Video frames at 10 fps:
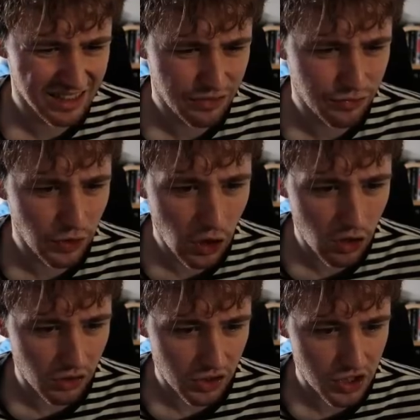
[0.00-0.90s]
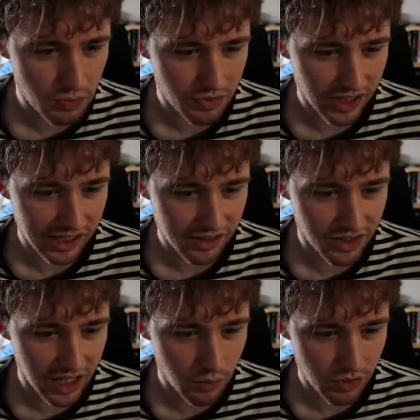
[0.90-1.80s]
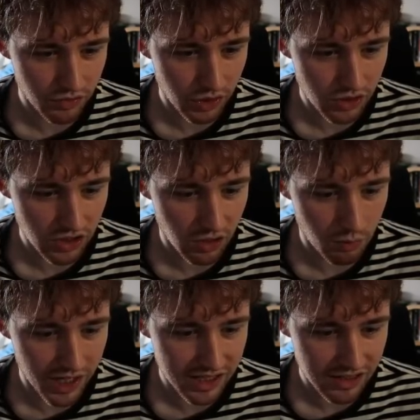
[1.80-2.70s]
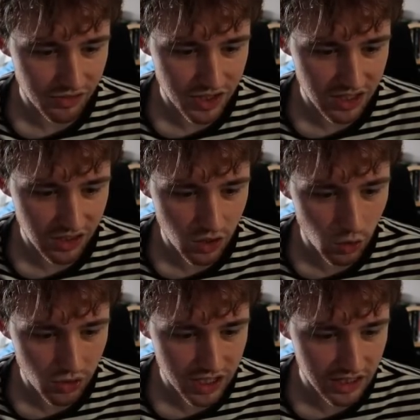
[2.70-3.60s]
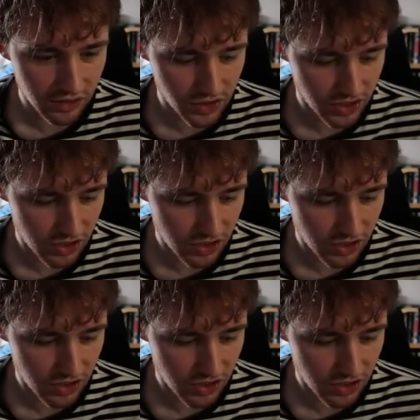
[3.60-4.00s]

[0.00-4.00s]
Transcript: fur or something, and I think it would have looked a lot better. Obviously, the coattails are